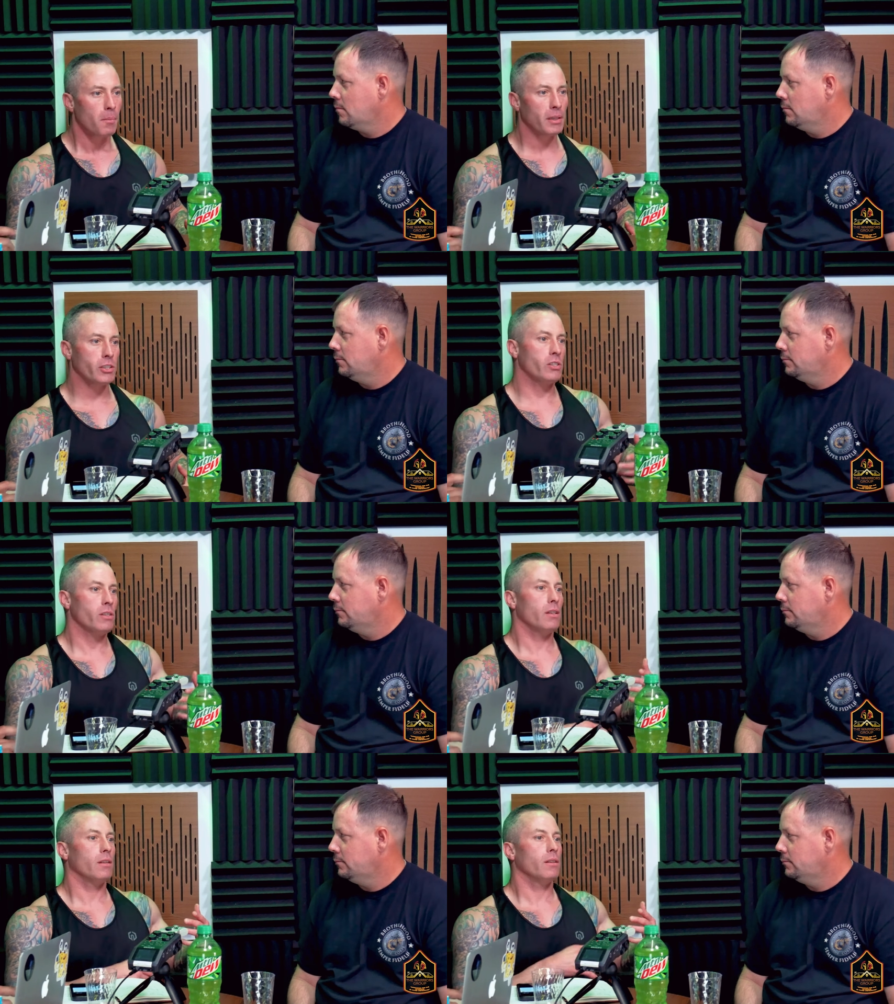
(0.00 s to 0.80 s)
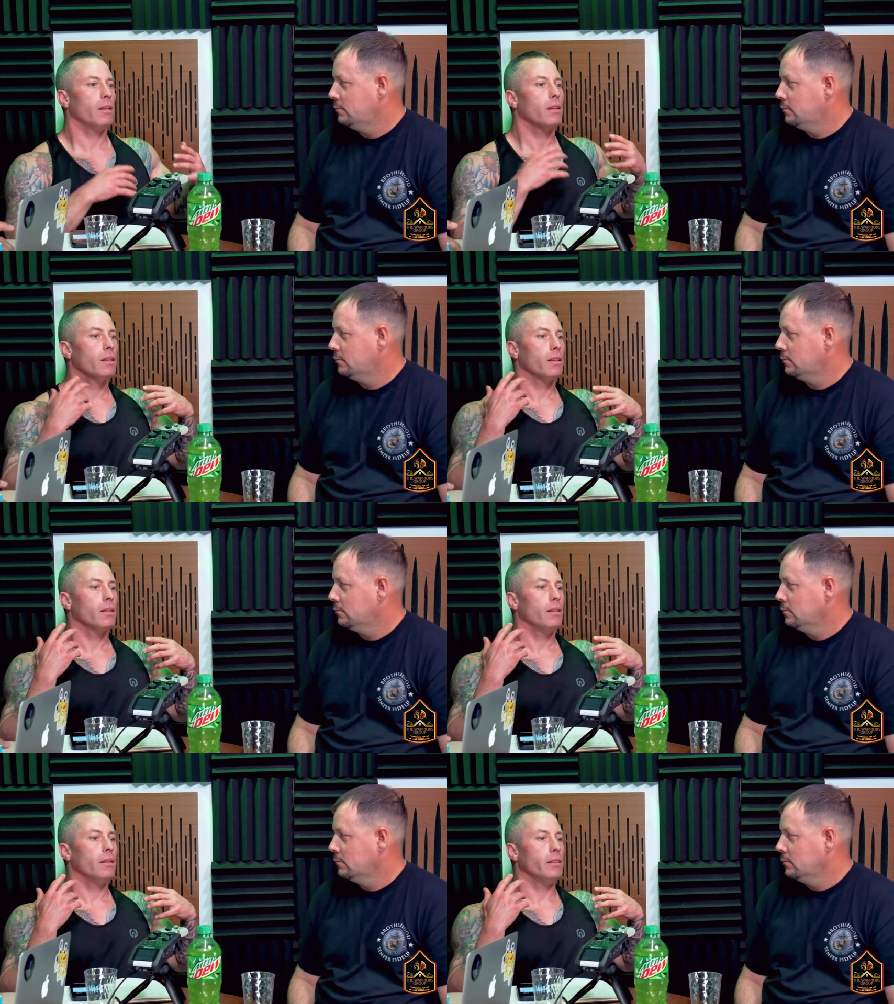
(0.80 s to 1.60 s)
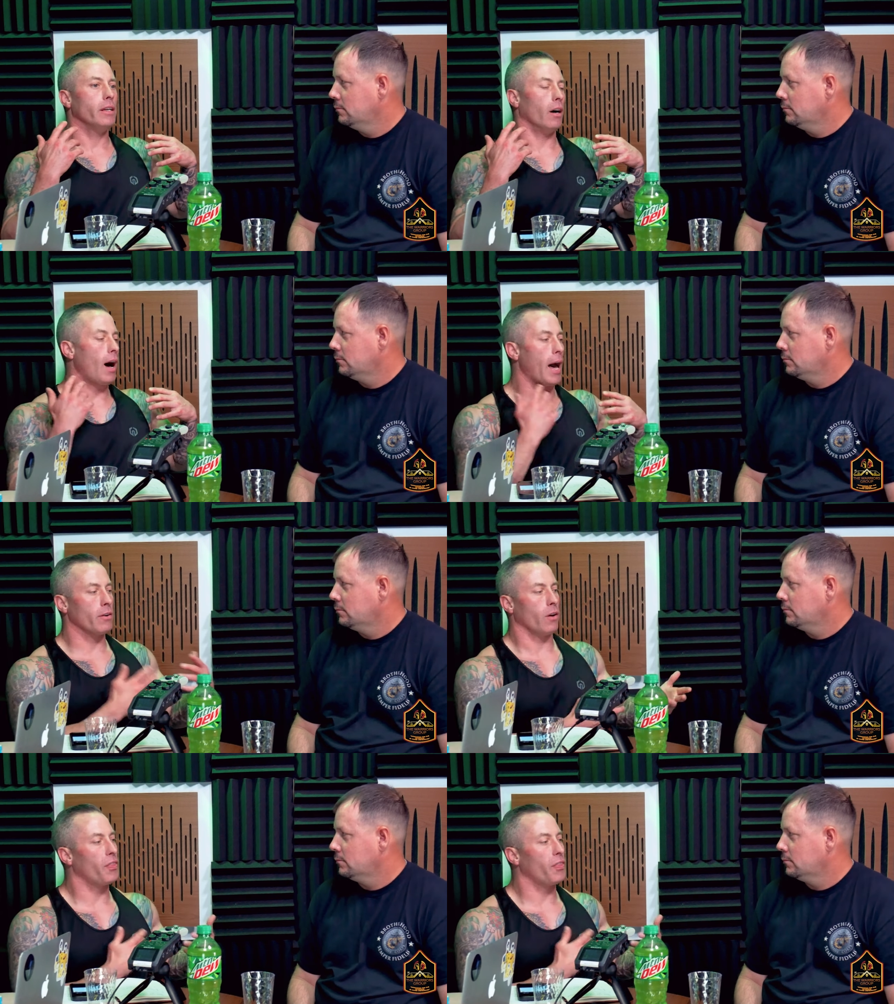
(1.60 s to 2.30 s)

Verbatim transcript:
Speaker 1: But just, you know, I don't know.